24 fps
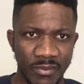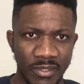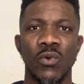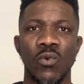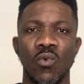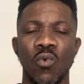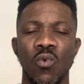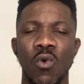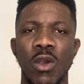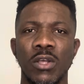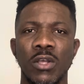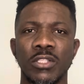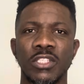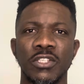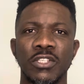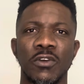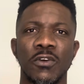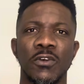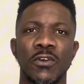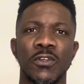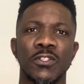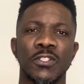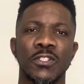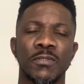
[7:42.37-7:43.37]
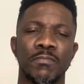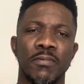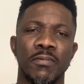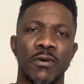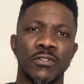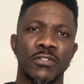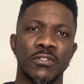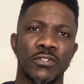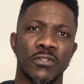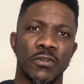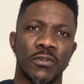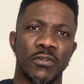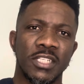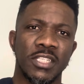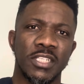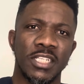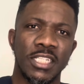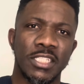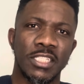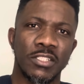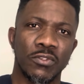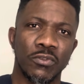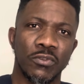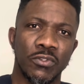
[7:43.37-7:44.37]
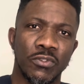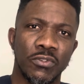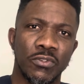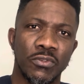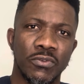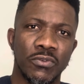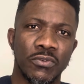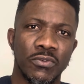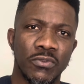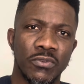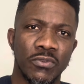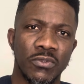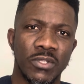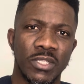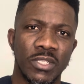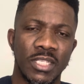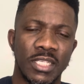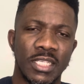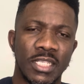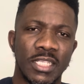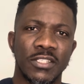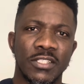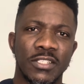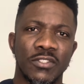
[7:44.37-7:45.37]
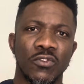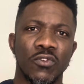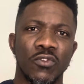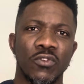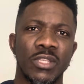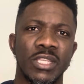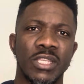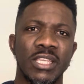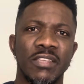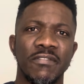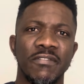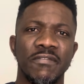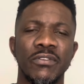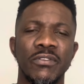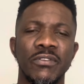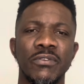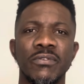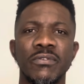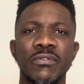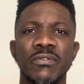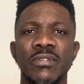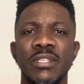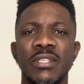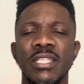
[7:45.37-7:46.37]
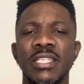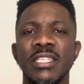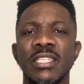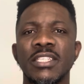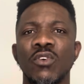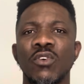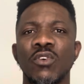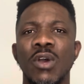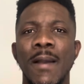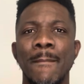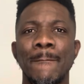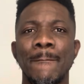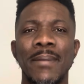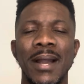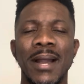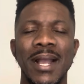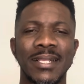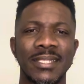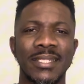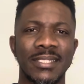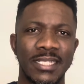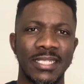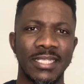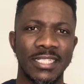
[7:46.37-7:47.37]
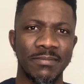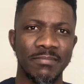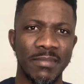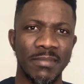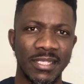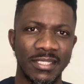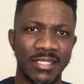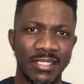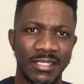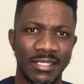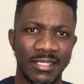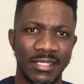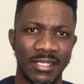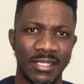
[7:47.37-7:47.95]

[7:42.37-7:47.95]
What your sponsor needs to do is to give you his or her bank statement